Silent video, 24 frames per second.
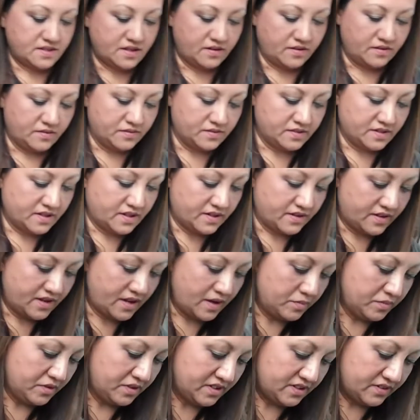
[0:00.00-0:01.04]
So a
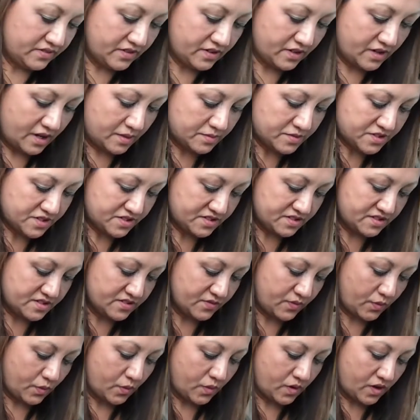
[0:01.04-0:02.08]
couple of different options
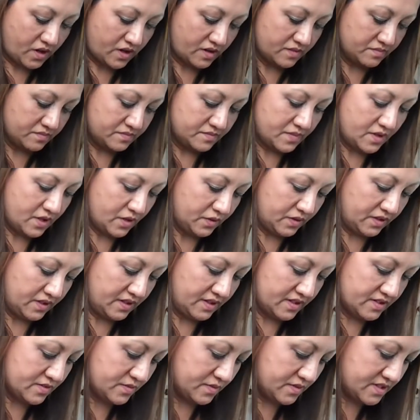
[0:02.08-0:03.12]
for holding
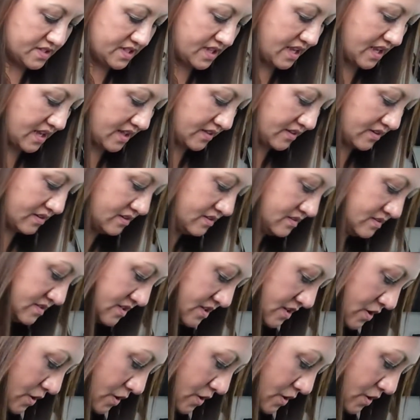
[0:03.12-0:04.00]
this one together,